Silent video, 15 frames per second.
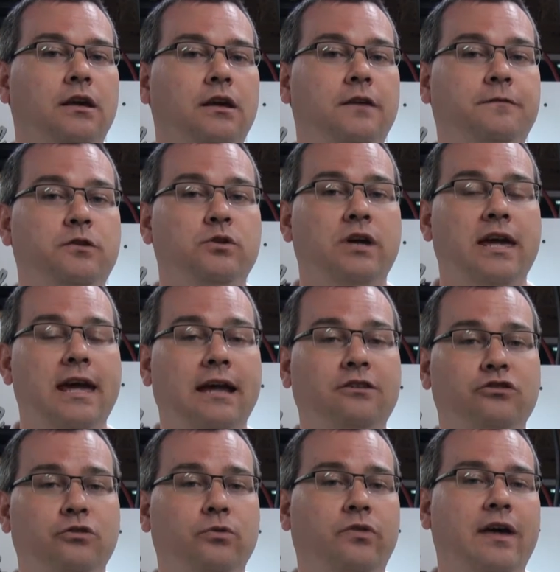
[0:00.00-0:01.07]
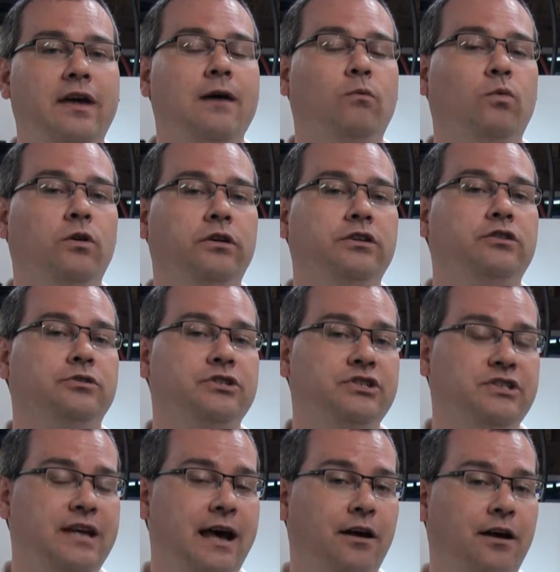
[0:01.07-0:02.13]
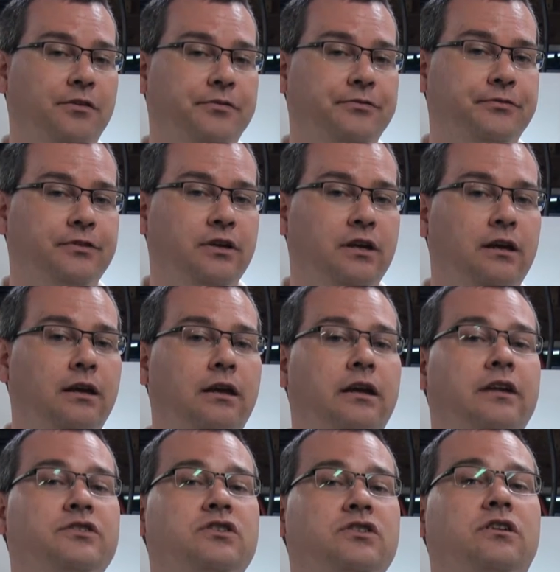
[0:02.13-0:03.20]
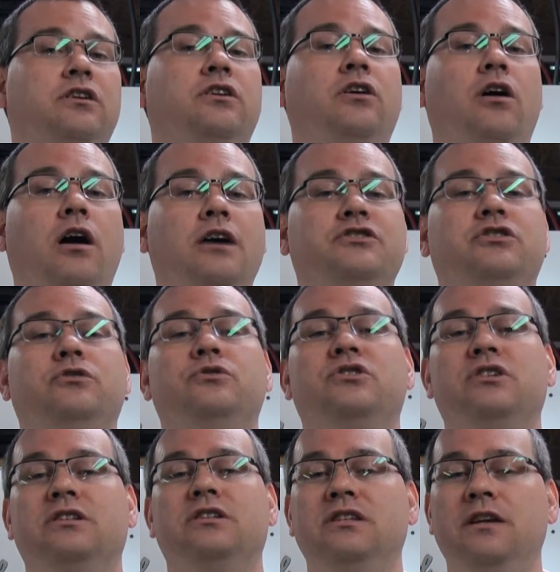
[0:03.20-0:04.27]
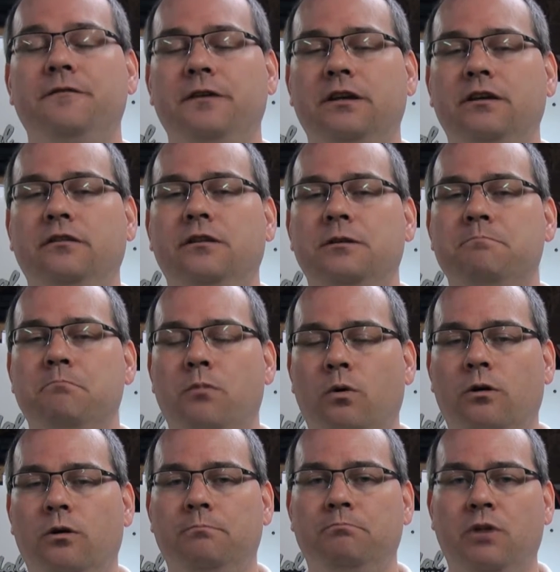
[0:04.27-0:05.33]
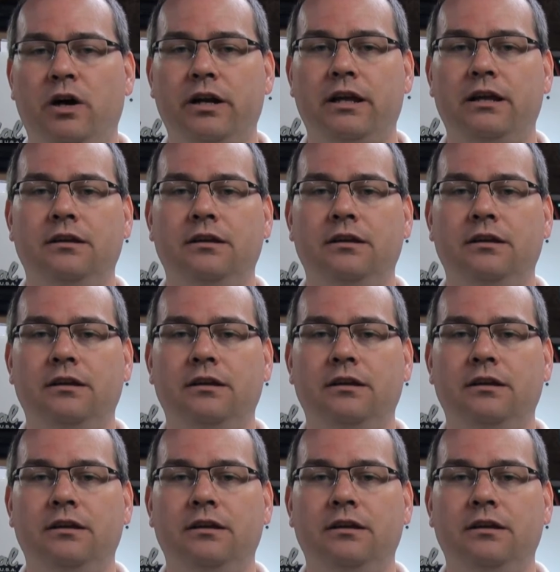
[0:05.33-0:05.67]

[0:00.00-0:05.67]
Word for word: If you can't do that work yourself, it's going to cost you significantly more money